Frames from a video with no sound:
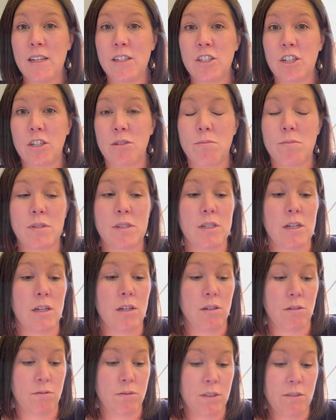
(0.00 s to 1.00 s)
terms
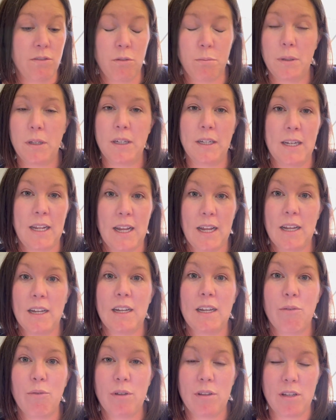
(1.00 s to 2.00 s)
of
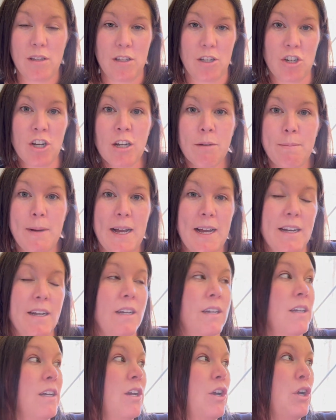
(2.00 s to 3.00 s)
livability within the truck bed.
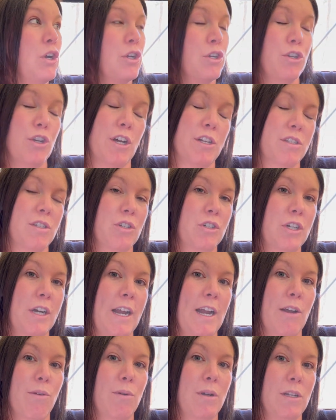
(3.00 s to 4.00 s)
Not so
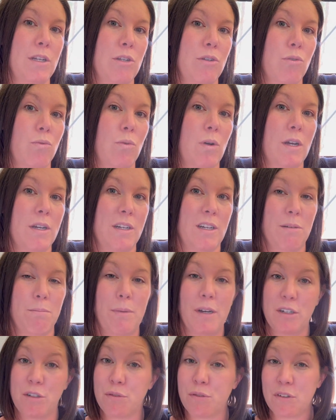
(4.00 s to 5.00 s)
great when you want a
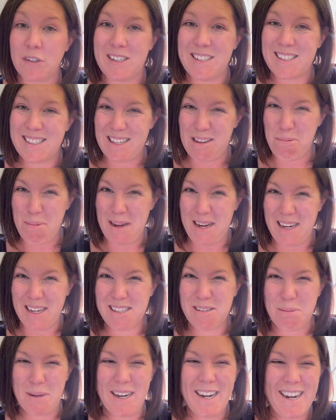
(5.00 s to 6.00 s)
bug-free sleeping
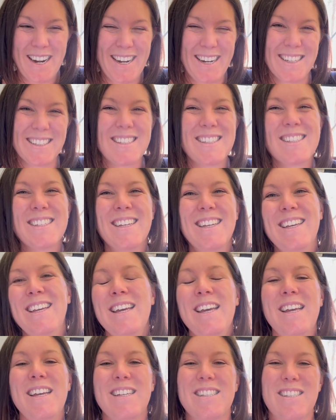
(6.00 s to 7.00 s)
experience.
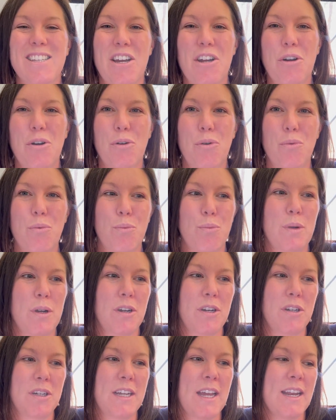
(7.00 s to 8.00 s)
So
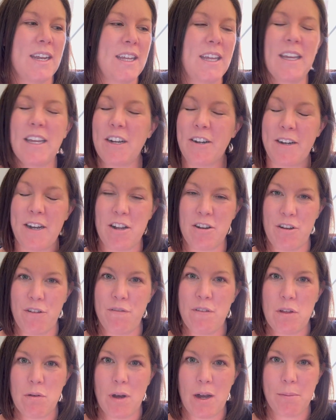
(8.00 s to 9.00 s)
we're kind of kicking around a
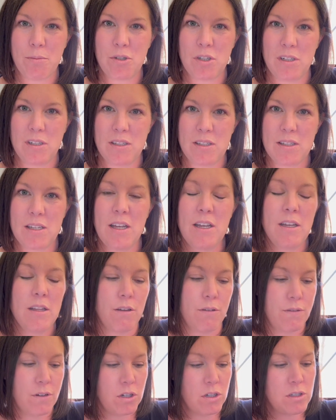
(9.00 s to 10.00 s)
few options.
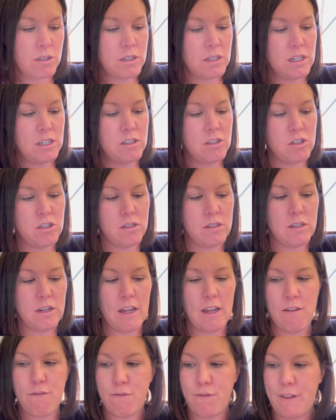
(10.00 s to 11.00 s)
The first is just
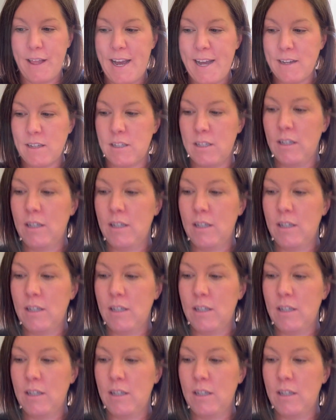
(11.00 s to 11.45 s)
a flat